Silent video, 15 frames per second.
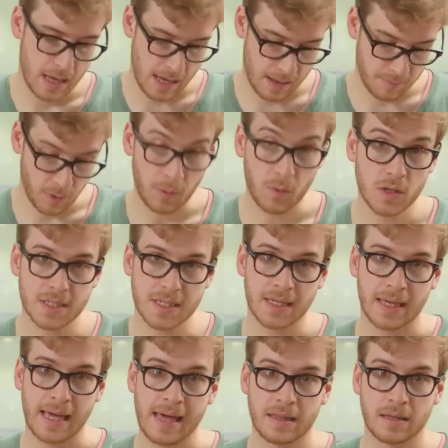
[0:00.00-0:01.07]
And we want to
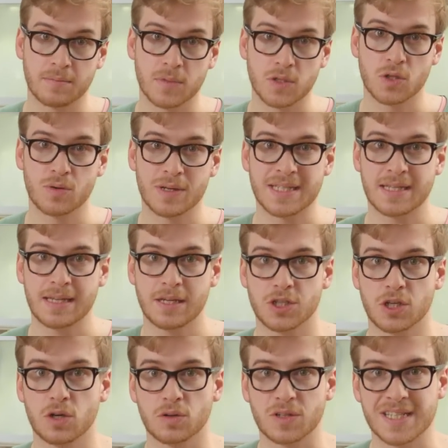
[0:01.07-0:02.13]
get them to a stage
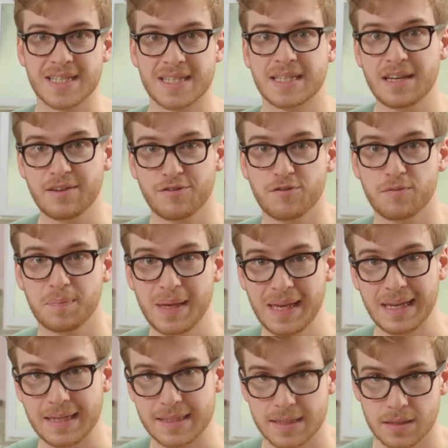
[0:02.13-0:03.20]
called stiff
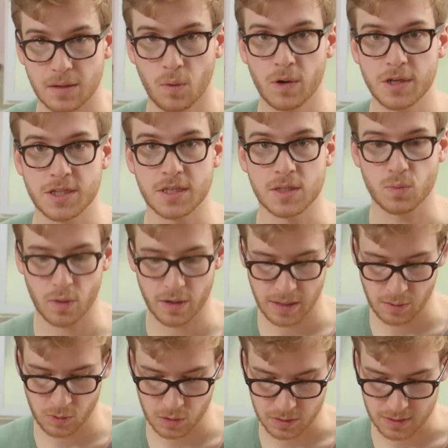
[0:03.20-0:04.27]
peaks, which is where they
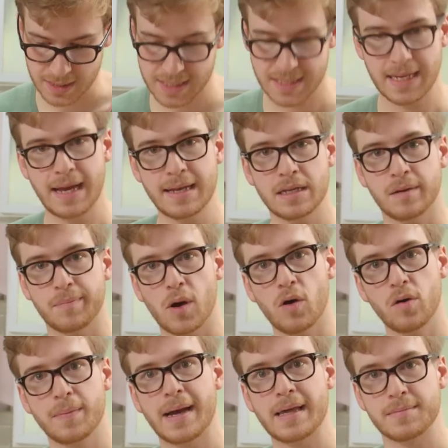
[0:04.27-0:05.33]
will stand up
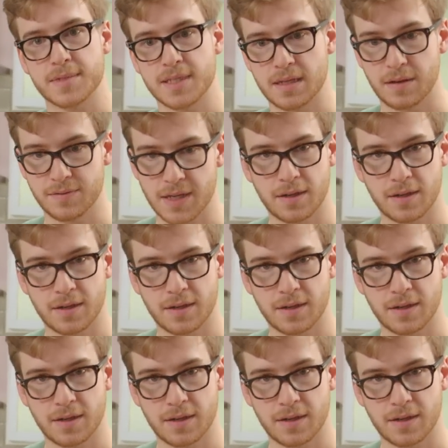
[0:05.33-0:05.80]
all by themselves.